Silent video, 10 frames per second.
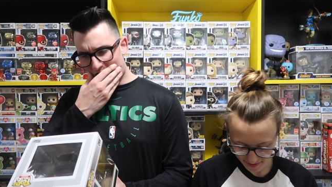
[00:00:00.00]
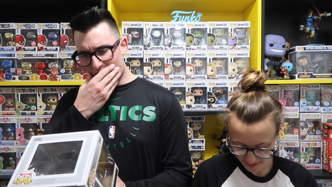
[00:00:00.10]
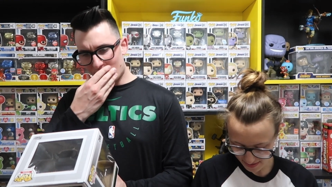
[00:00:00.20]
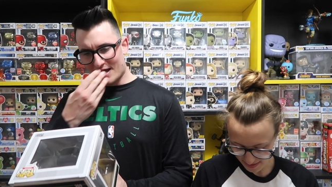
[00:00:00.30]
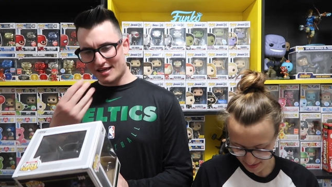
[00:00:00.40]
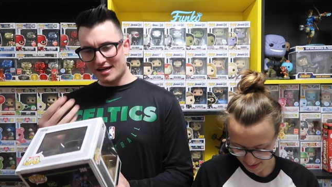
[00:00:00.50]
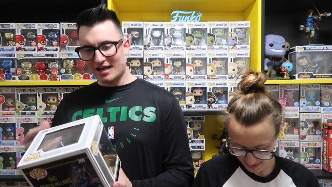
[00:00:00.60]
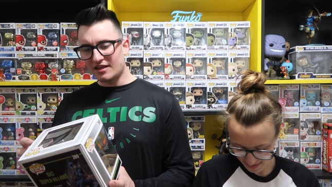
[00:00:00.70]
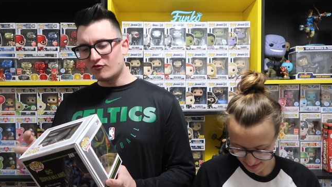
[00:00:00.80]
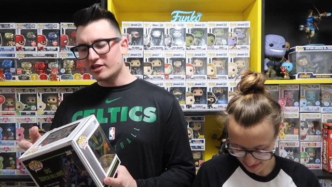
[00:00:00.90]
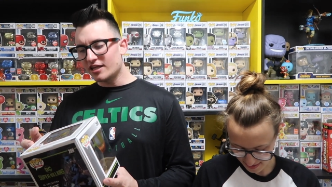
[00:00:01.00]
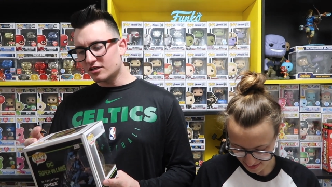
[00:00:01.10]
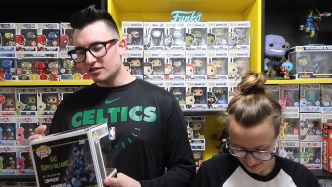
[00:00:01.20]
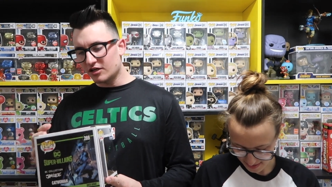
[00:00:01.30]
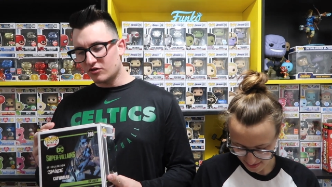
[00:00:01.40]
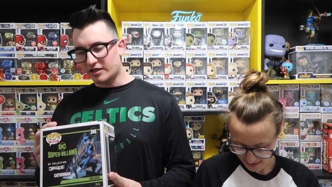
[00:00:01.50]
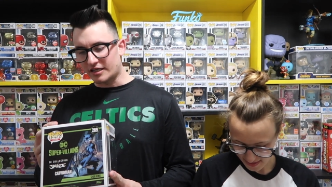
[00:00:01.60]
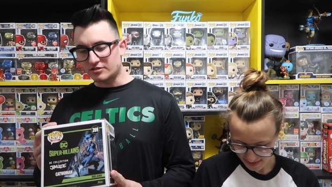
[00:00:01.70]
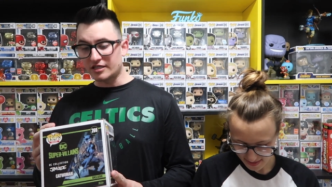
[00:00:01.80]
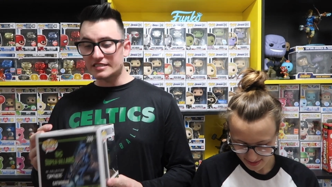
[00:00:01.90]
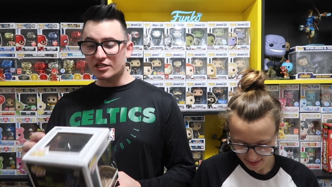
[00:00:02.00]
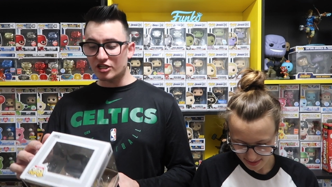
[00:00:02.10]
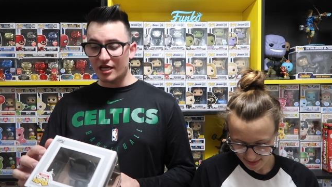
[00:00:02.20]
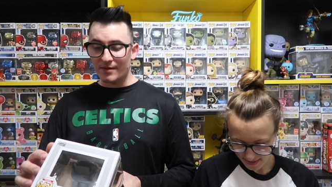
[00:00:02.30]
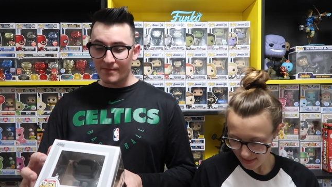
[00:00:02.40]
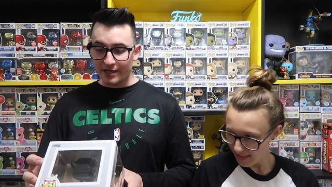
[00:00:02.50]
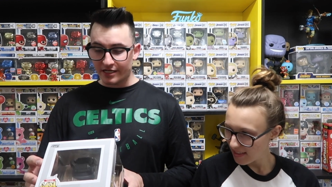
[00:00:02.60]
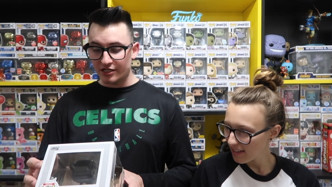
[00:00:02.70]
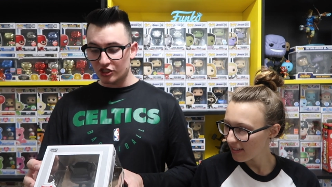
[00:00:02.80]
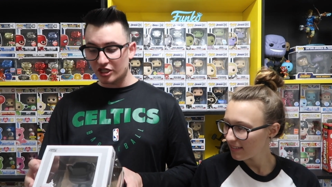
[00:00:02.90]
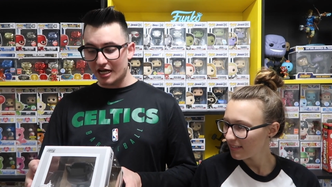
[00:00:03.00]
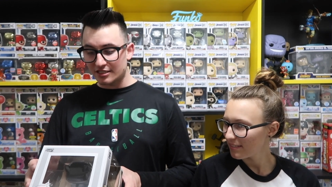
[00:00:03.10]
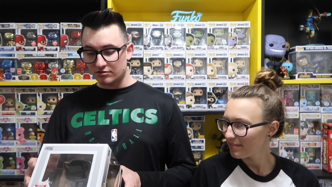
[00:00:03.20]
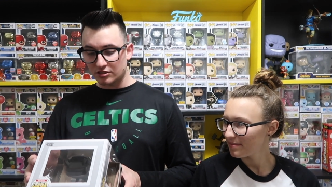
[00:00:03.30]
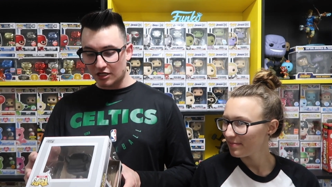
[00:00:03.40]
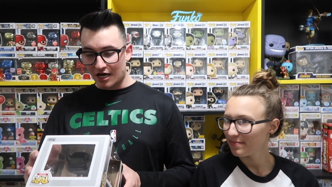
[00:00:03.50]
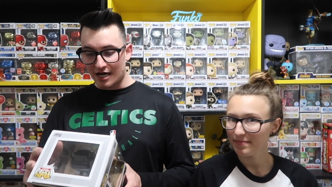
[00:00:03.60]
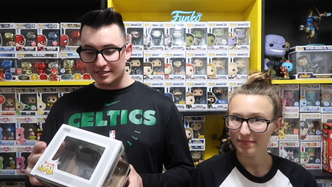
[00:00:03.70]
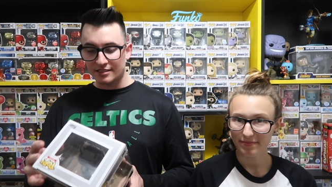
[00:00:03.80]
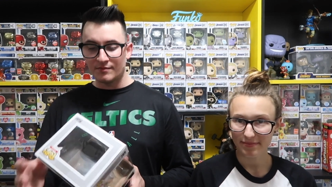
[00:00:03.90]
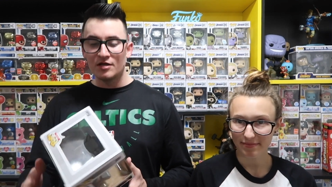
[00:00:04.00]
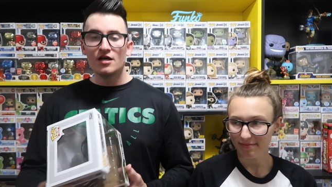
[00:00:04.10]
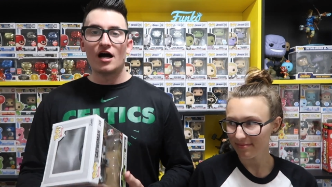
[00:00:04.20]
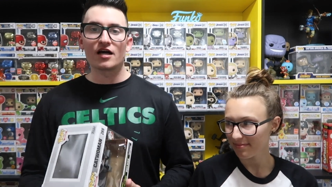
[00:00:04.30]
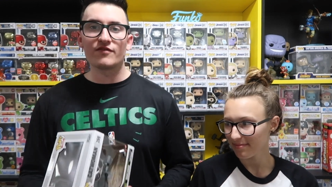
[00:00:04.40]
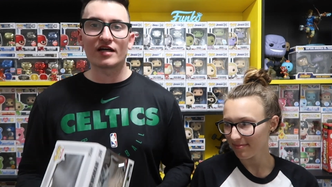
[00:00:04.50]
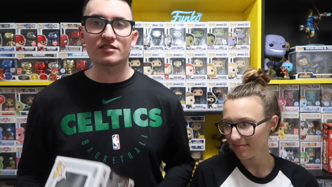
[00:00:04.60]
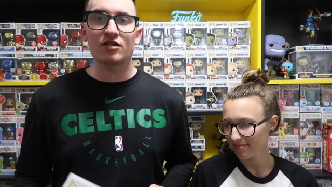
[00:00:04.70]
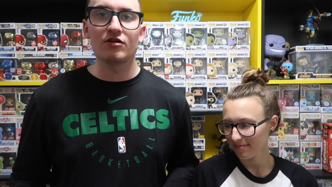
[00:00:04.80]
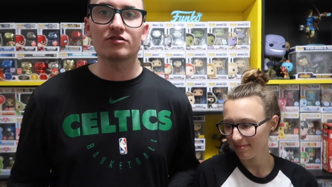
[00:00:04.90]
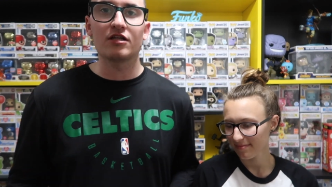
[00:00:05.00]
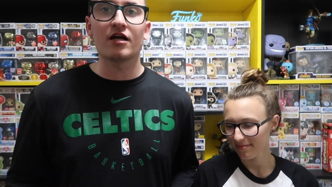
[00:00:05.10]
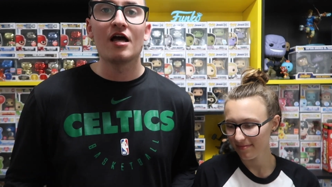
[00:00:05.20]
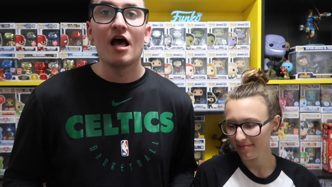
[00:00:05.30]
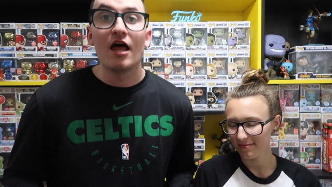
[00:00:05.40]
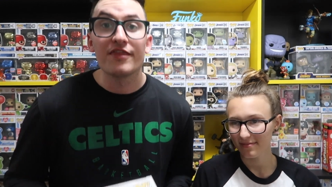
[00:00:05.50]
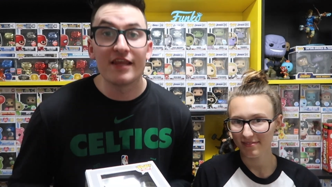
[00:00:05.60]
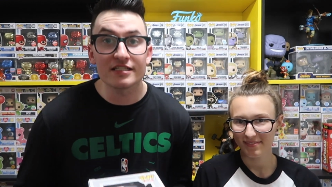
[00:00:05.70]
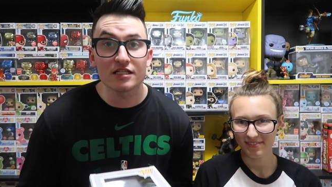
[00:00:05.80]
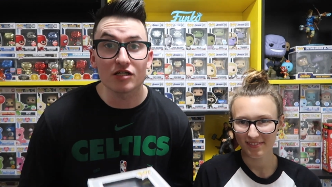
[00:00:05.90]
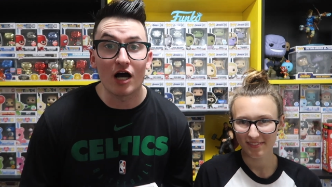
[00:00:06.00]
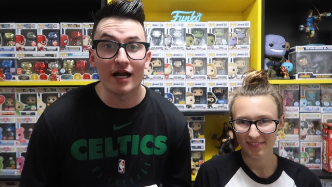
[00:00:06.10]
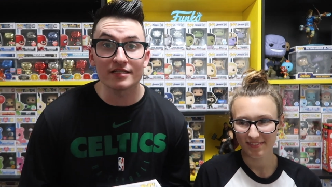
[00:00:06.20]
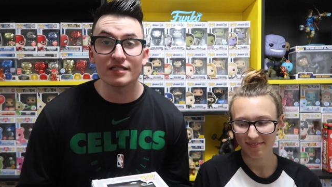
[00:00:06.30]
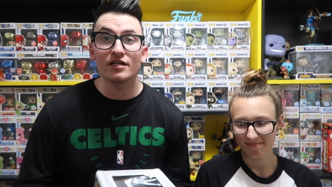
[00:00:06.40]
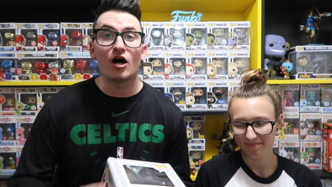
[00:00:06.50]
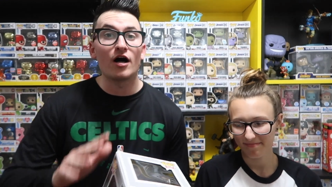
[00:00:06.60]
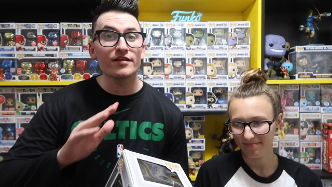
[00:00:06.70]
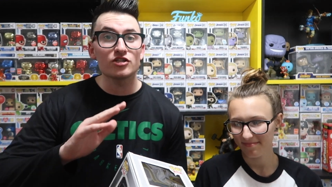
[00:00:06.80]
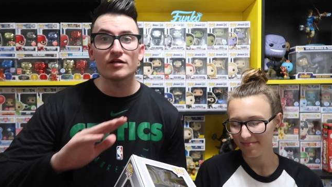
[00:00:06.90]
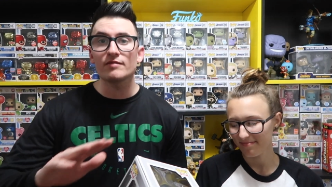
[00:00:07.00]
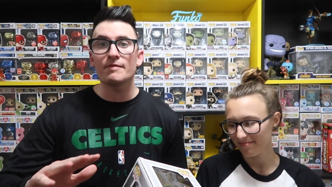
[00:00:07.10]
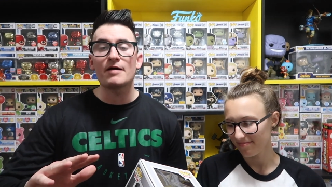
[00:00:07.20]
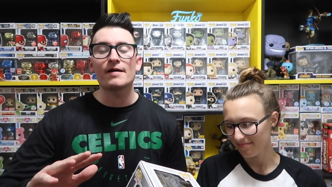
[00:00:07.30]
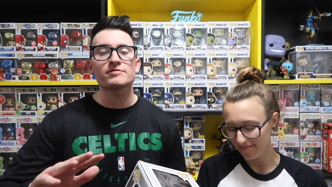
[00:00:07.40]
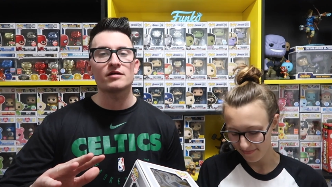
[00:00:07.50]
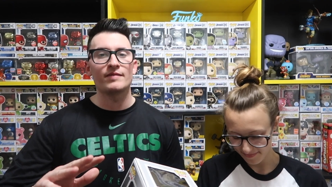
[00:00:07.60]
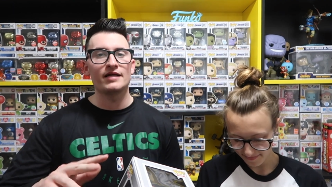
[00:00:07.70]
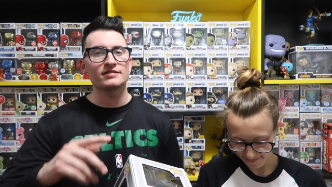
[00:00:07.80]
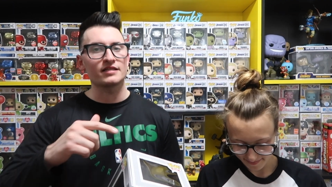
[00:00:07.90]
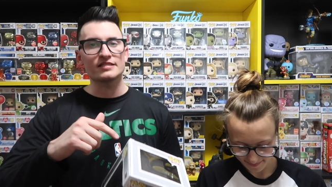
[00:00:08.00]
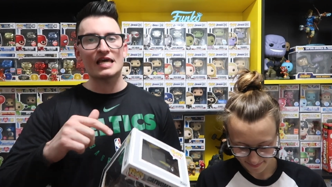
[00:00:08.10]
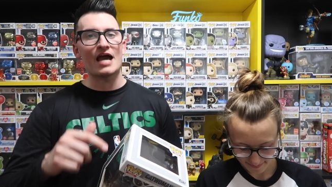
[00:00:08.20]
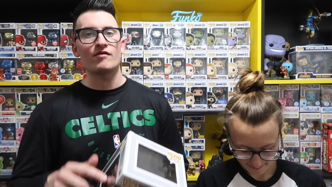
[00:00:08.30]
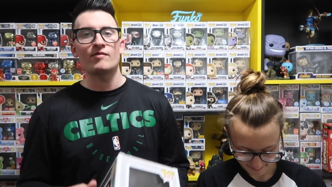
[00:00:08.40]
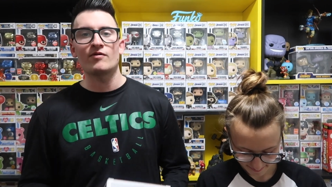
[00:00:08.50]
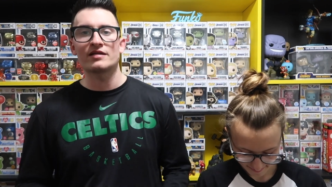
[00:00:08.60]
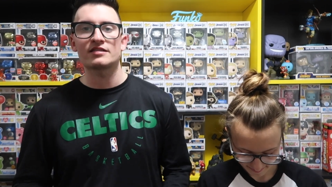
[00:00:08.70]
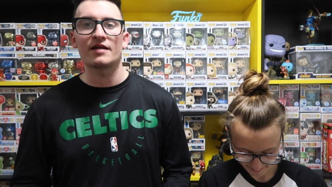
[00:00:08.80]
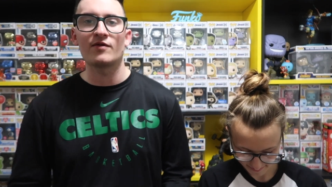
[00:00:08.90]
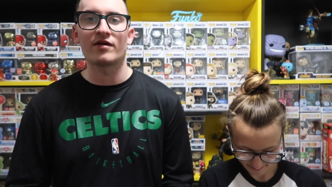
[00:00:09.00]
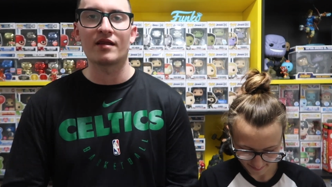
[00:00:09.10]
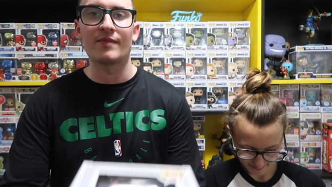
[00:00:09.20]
Speaker 1: Oh my god. Well, they look really cool together. So this actually came in mint condition, guys, which is awesome. I'll give you guys a closer look. This is honestly, all the Jim Lee pops are amazing. This Catwoman one has got to be one of